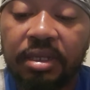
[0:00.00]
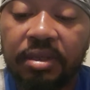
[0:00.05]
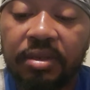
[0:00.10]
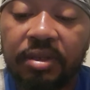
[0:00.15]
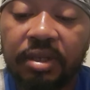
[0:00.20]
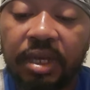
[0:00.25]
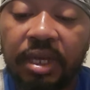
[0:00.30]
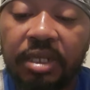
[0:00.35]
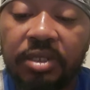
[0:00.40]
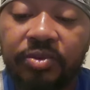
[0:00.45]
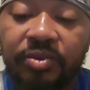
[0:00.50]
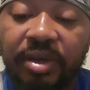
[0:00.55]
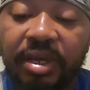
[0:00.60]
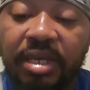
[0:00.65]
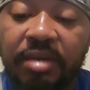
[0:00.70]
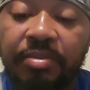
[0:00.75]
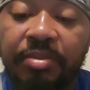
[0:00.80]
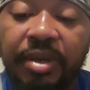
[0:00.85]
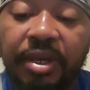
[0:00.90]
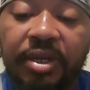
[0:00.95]
Okay, it's
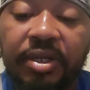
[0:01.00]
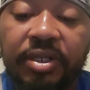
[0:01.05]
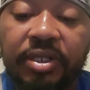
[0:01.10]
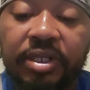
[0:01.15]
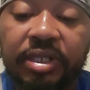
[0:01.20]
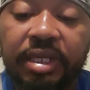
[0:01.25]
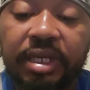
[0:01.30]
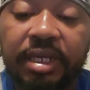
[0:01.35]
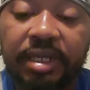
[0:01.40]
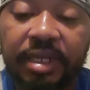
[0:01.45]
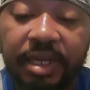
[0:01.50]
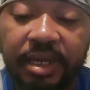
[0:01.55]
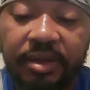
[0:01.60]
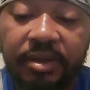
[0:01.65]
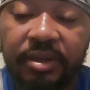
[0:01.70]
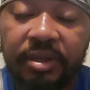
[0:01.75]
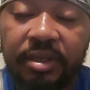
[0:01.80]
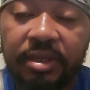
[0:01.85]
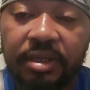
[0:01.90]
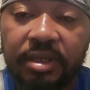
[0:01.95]
way bigger than that now.
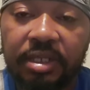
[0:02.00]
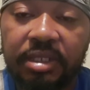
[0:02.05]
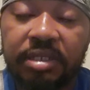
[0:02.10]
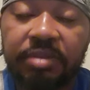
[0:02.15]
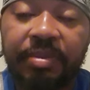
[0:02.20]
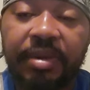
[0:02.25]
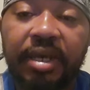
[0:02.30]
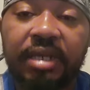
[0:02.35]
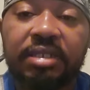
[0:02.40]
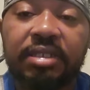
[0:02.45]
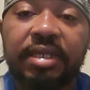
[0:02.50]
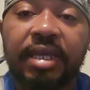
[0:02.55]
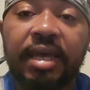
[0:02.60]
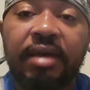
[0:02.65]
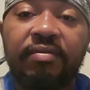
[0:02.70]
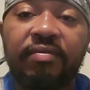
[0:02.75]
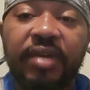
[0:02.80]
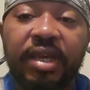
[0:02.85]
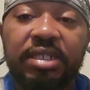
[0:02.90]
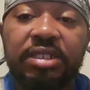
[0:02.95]
It's about
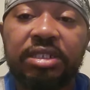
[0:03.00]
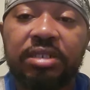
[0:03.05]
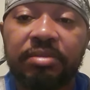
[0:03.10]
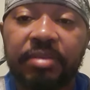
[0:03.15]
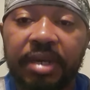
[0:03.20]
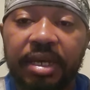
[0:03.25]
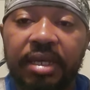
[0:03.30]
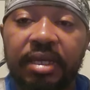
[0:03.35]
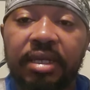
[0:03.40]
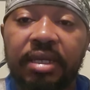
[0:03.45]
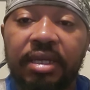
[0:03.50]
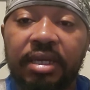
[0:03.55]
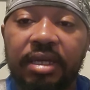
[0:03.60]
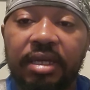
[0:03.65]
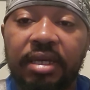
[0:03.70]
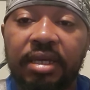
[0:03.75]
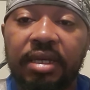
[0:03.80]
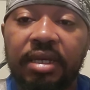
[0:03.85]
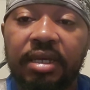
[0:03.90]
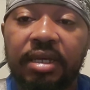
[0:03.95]
salvation, man.
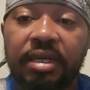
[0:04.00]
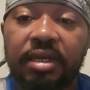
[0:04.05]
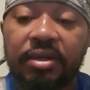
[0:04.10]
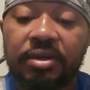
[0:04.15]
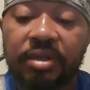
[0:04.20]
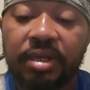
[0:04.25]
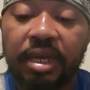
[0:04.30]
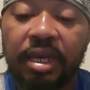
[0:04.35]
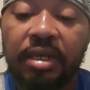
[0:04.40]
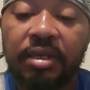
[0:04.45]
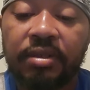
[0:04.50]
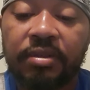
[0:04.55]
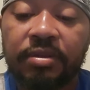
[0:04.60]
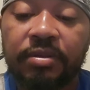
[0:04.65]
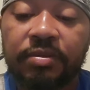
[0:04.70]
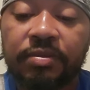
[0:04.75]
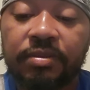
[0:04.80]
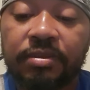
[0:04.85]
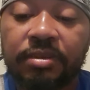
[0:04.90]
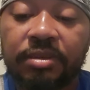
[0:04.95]
Okay?
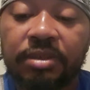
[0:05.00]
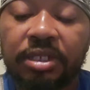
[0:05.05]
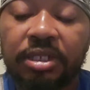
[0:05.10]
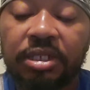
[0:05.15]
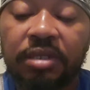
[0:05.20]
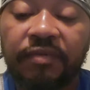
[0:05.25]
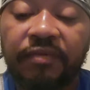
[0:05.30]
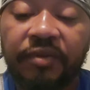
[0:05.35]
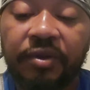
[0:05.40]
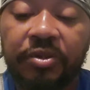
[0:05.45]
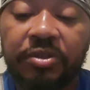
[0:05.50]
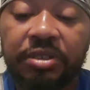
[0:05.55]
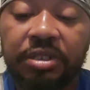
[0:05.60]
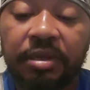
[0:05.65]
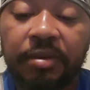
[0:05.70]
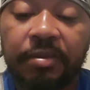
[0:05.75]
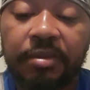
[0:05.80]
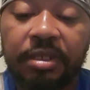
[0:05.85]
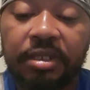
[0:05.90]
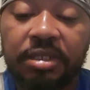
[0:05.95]
This is first
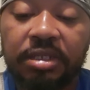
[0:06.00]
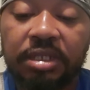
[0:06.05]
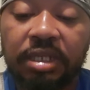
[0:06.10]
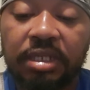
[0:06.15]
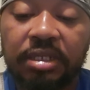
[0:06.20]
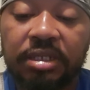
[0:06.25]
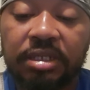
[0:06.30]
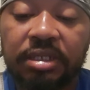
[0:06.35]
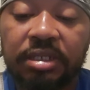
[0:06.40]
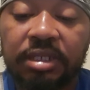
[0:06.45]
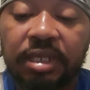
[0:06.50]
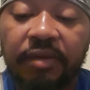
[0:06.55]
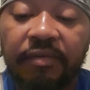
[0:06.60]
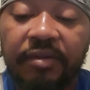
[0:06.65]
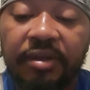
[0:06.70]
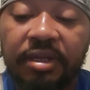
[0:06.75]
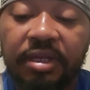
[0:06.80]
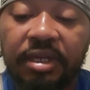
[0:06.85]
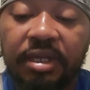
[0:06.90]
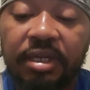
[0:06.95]
Timothy six and
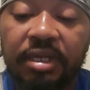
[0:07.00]
seven.